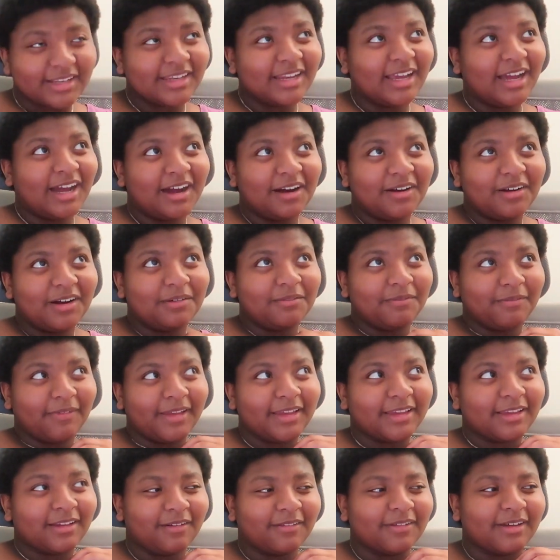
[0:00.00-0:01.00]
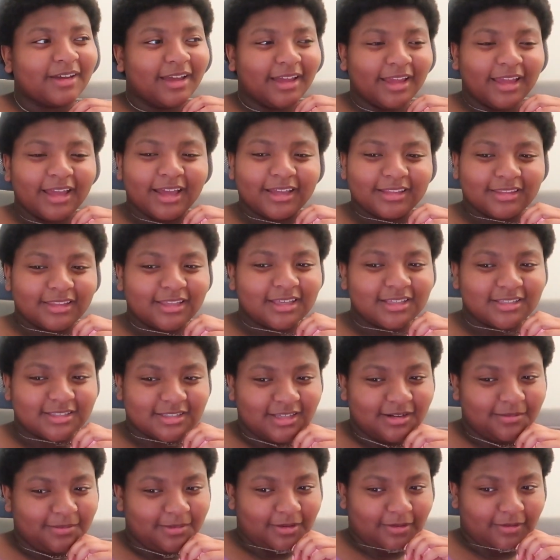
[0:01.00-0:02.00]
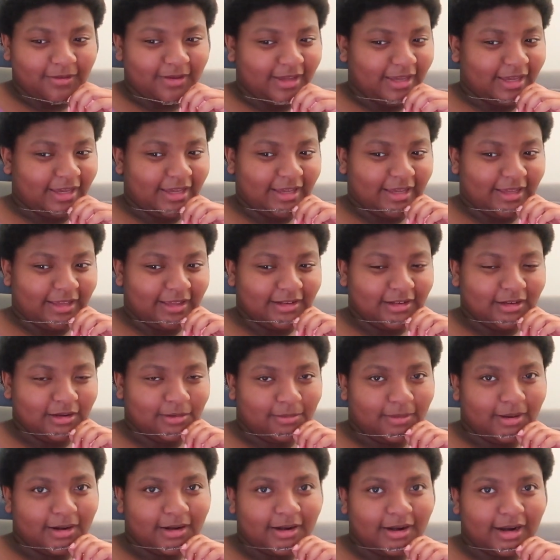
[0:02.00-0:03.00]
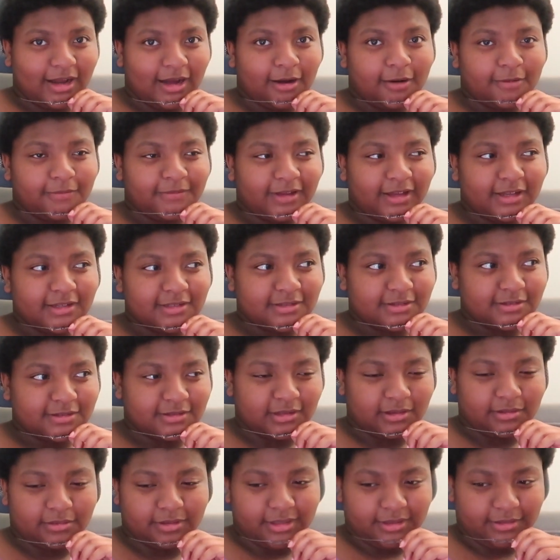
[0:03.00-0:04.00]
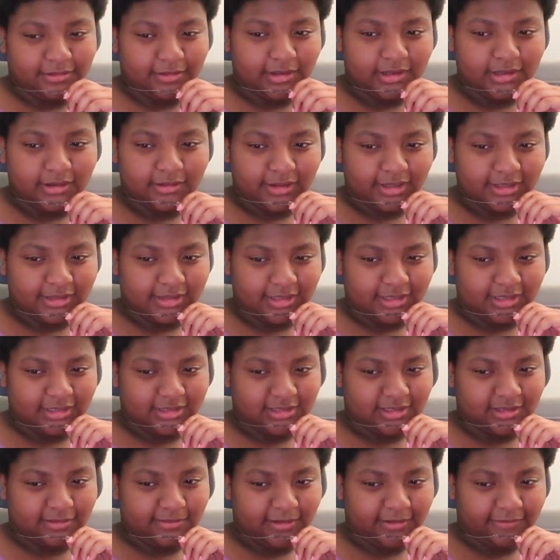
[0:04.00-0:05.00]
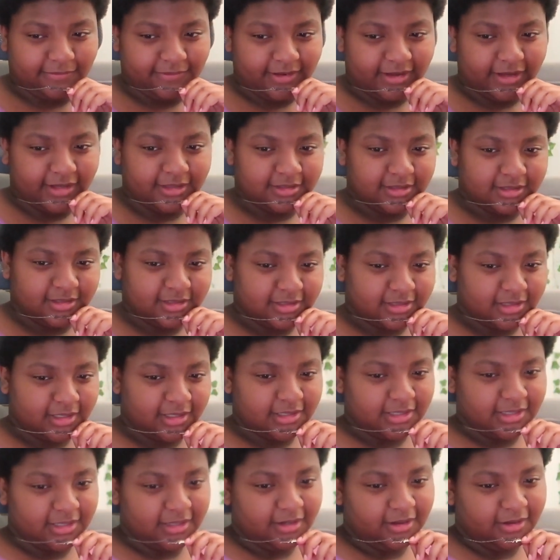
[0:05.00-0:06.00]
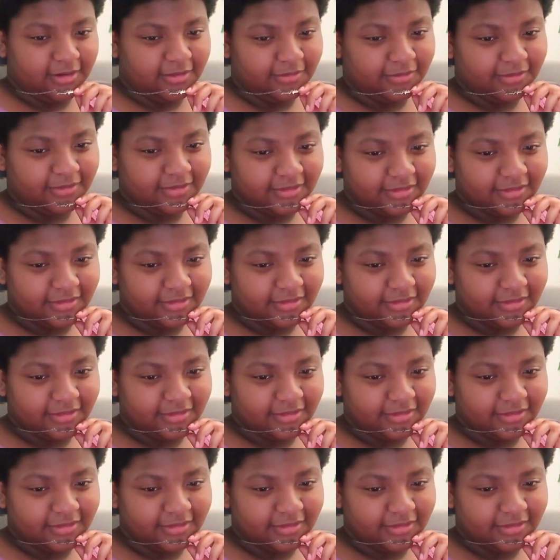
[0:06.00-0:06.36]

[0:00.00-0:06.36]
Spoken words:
Now I'm like, okay, I think it's gonna be okay. No matter how fast or slow I grow, I think it's gonna be fun to just continue.